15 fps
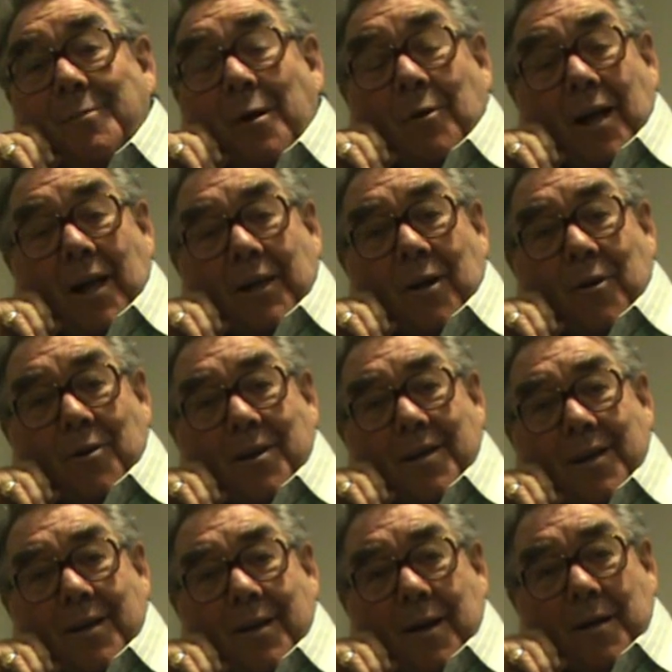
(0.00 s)
Well, hello.
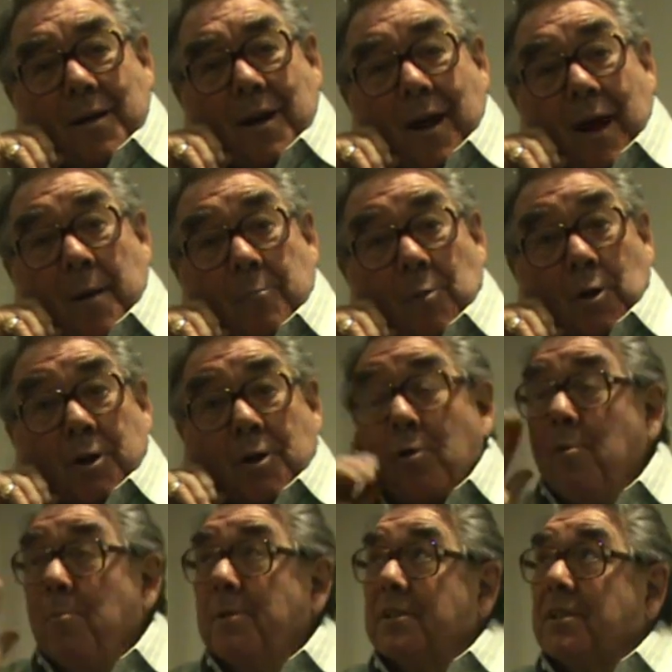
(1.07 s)
I'm Ronnie
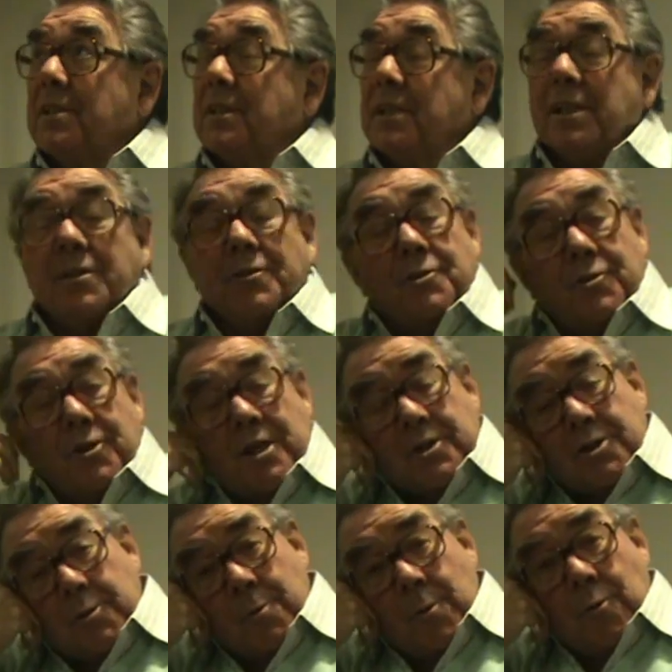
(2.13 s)
Corbett, sitting in the
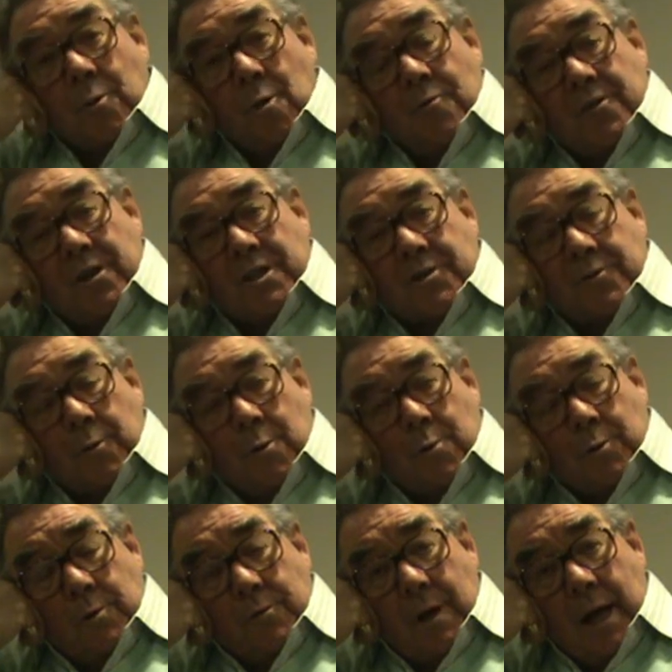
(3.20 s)
dressing room at the Royal
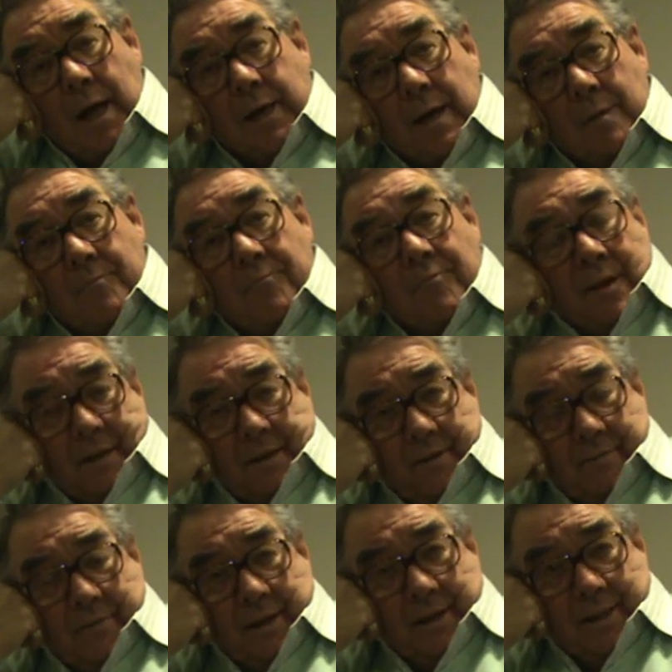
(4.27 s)
Festival, and I'm
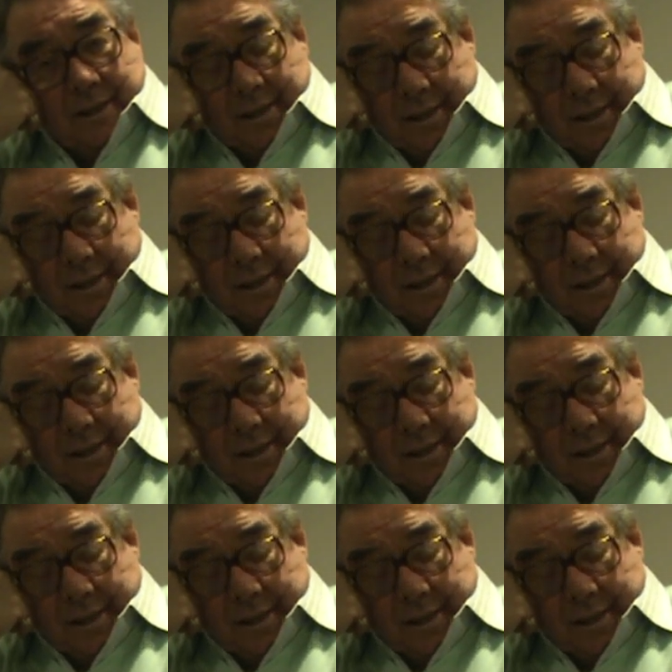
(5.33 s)
very, very